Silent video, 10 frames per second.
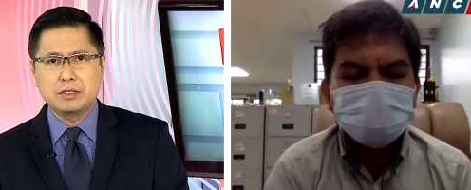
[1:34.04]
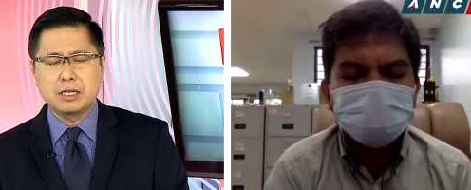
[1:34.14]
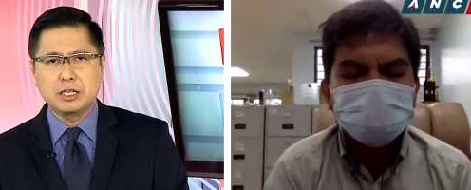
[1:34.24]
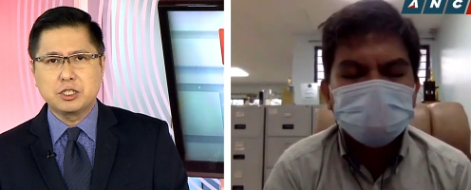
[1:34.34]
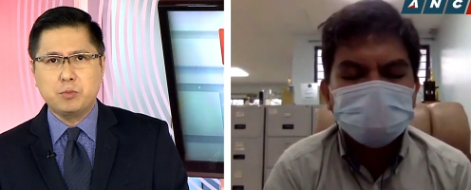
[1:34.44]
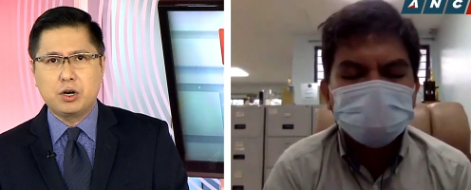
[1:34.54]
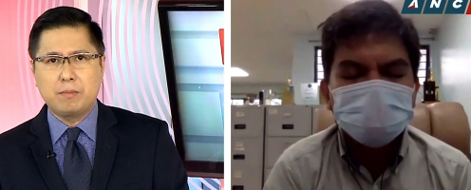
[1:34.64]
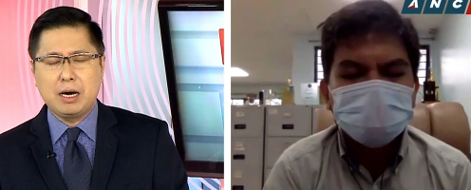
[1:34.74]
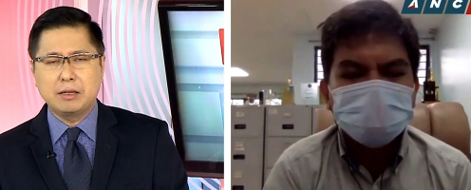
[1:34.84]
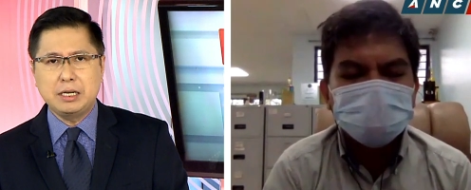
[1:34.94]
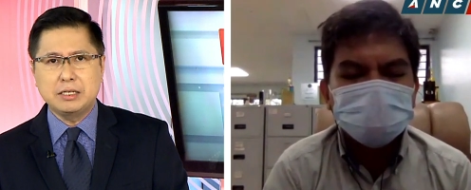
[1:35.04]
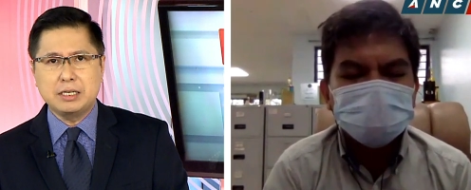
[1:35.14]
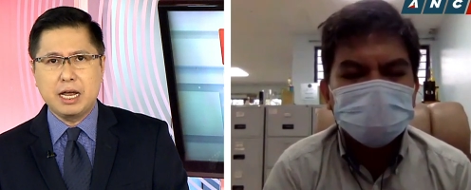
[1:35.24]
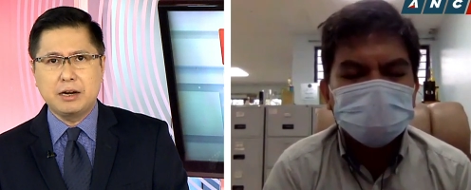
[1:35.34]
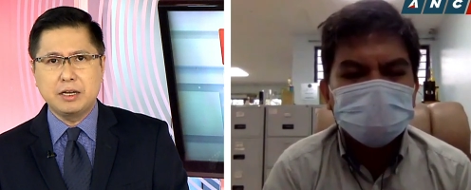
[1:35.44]
Speaker 1: tell us more about
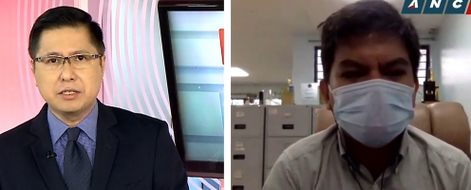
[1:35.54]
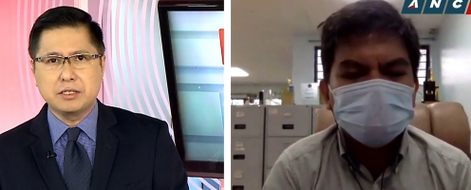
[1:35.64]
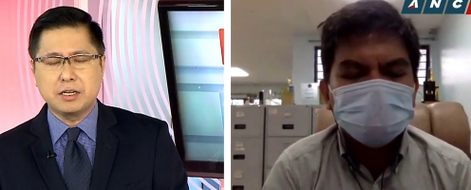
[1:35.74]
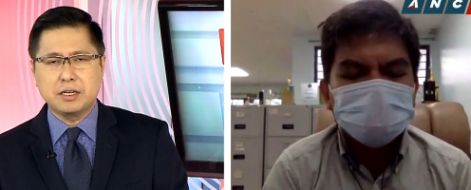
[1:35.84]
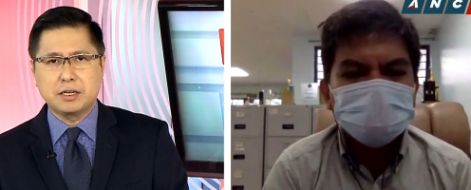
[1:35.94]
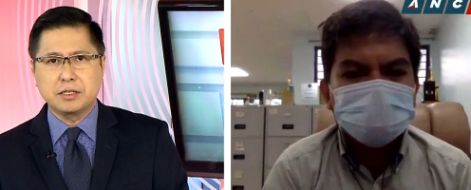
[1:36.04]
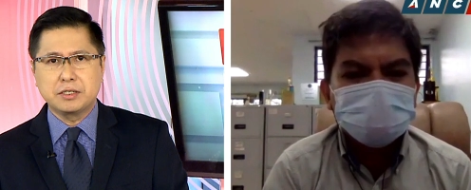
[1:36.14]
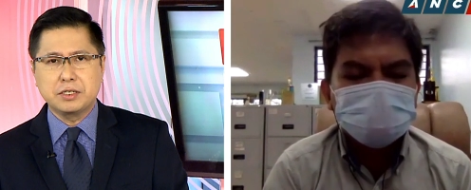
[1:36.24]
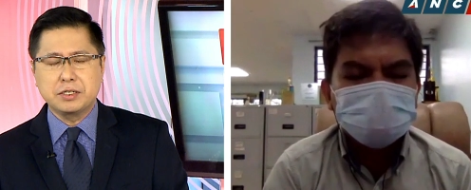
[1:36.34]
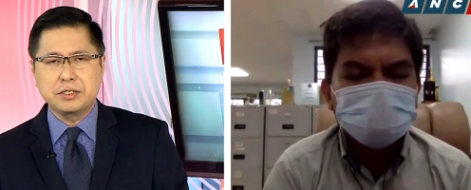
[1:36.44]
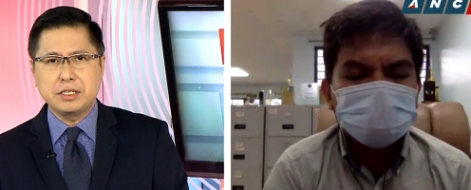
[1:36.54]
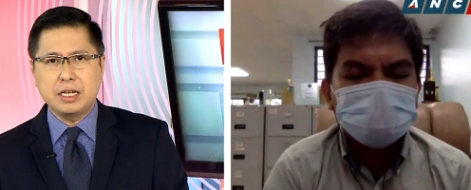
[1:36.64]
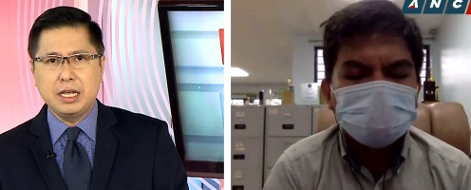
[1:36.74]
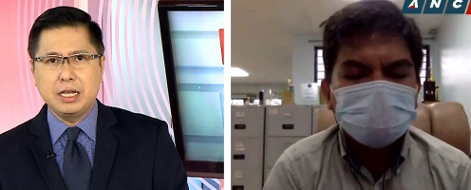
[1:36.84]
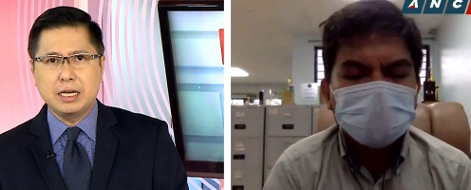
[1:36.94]
these areas that are still
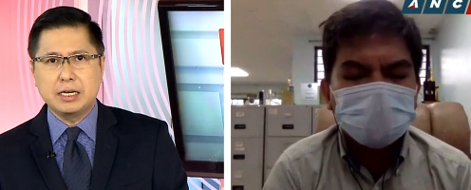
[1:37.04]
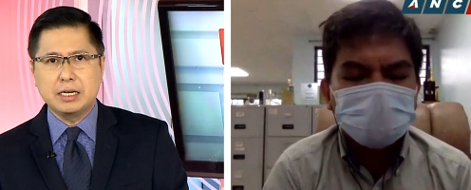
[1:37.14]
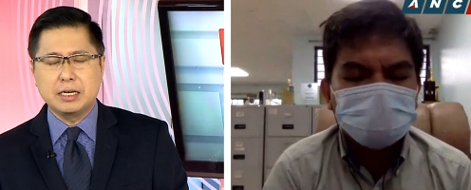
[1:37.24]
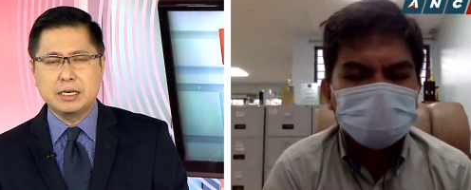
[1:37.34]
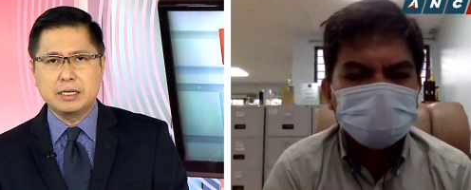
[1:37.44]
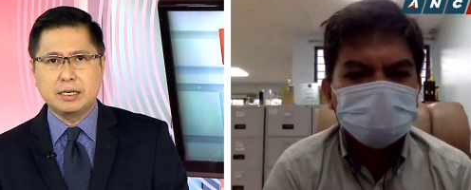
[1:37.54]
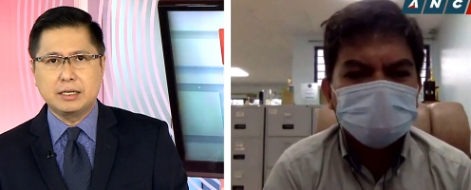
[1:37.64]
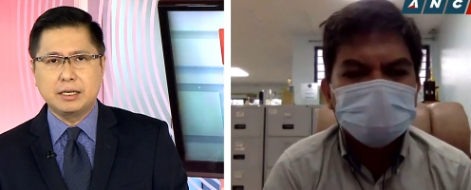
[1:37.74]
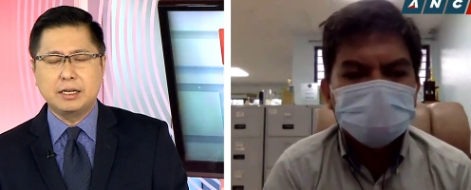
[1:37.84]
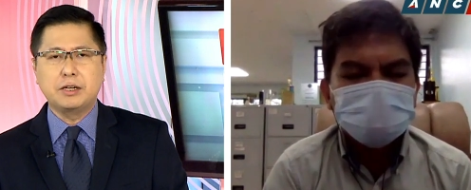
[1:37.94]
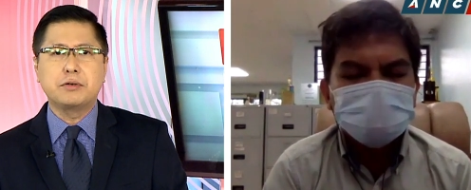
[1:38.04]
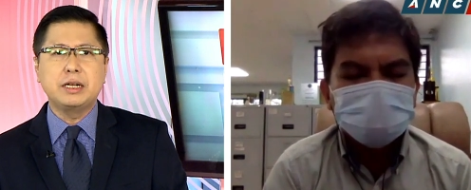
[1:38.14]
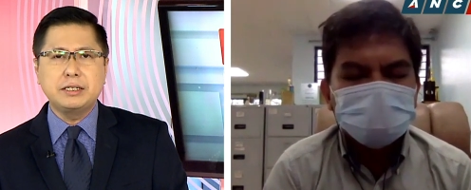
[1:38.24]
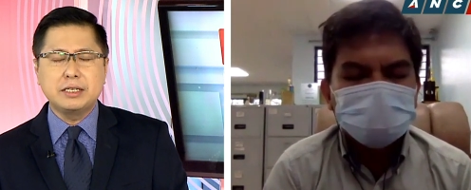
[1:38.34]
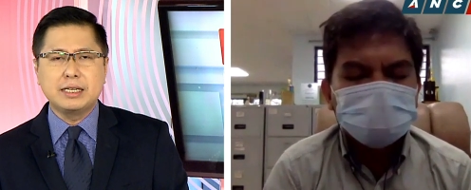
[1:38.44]
seeing uh, uh, an
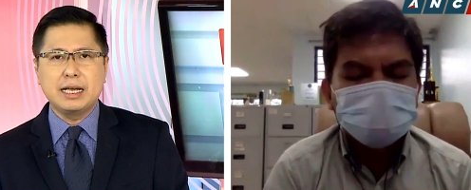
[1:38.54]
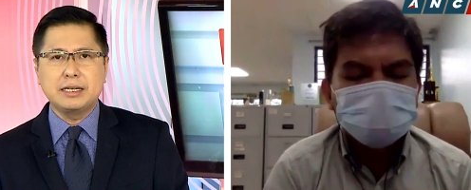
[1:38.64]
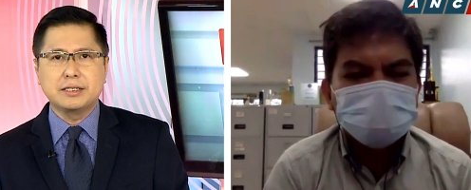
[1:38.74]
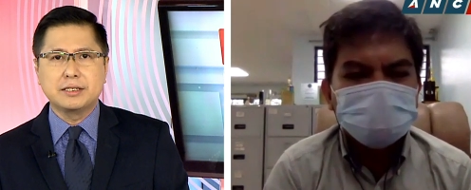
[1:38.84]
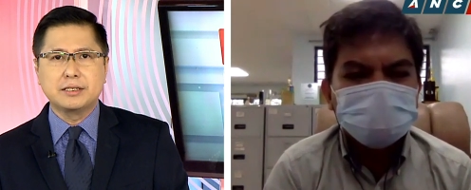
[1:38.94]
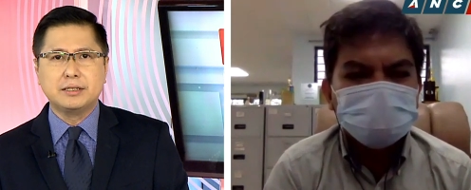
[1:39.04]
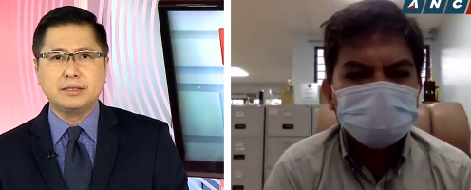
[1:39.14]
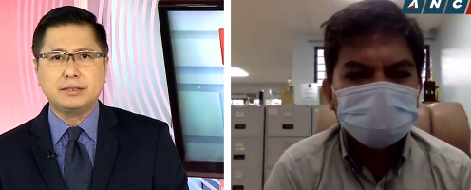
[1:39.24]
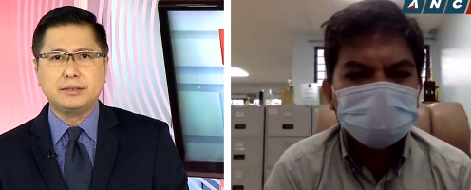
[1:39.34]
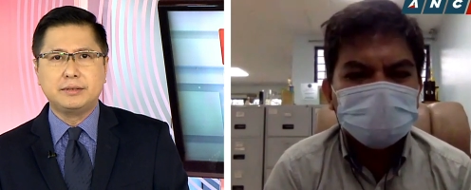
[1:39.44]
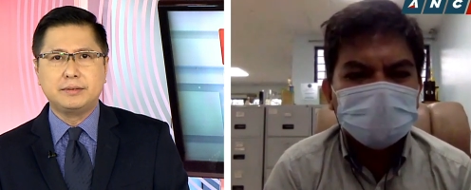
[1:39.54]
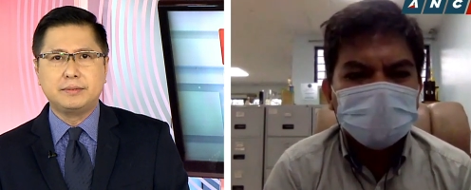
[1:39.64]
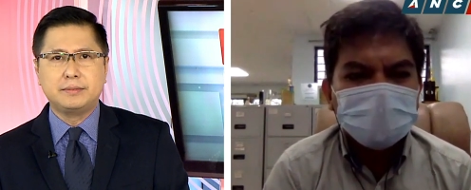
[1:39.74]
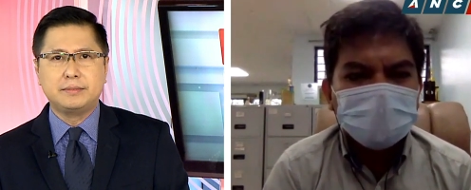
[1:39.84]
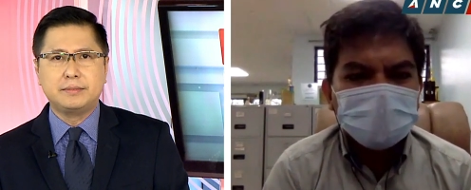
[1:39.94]
increase in cases?
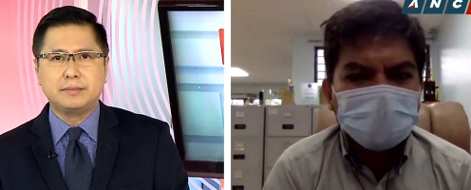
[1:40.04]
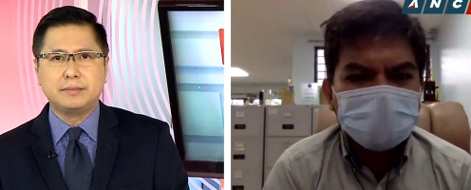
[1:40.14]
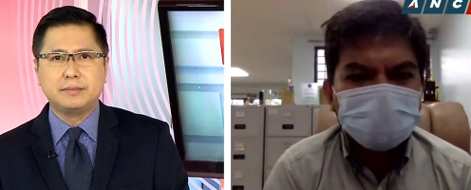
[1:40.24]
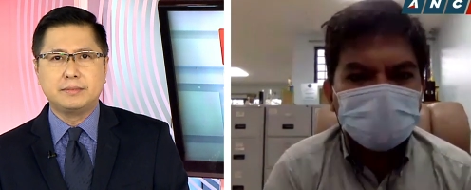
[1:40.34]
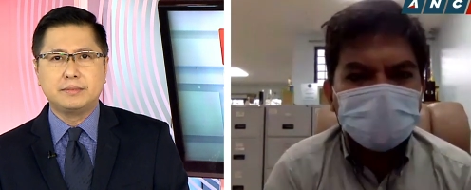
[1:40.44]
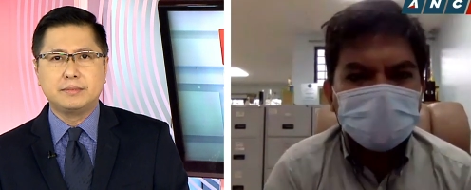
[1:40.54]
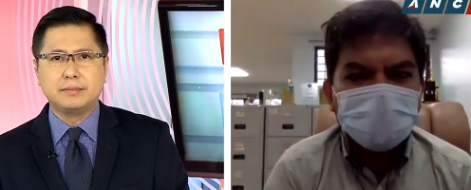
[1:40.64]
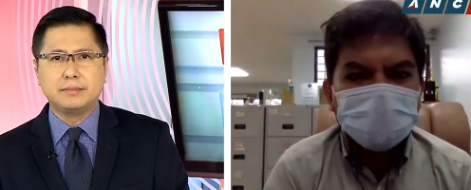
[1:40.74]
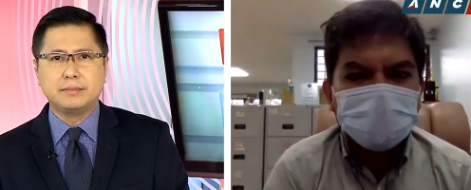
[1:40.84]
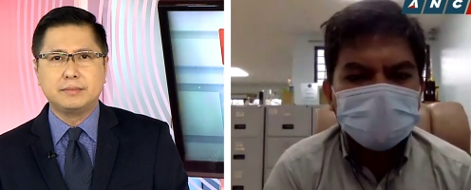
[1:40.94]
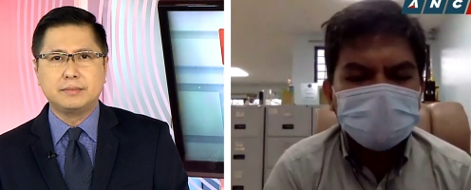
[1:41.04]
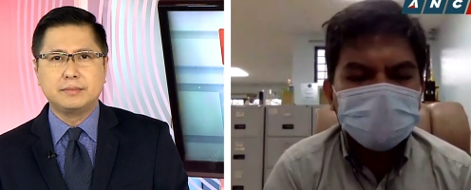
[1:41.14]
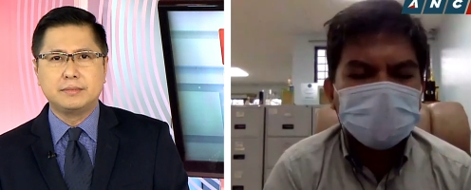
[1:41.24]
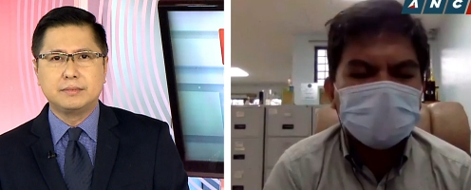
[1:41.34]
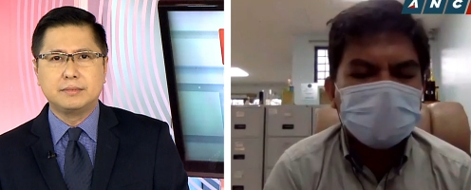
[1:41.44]
Speaker 2: Actually, uh, N
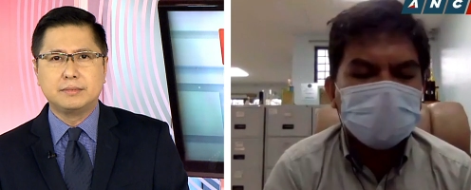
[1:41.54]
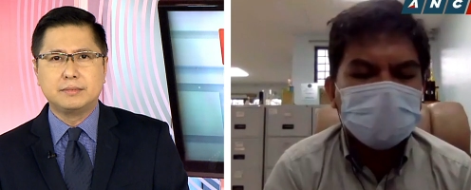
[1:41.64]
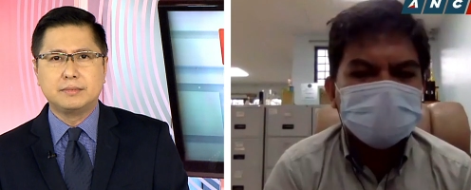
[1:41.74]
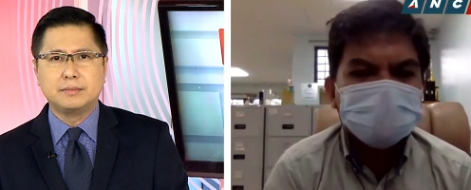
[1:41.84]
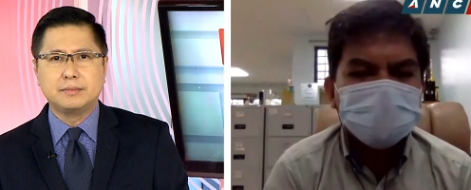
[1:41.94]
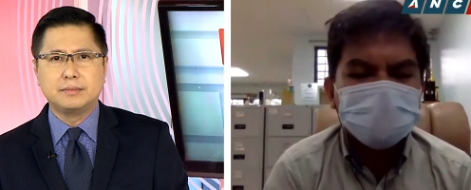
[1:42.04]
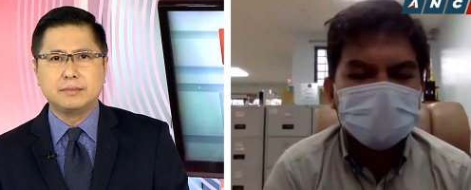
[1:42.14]
C R has seen an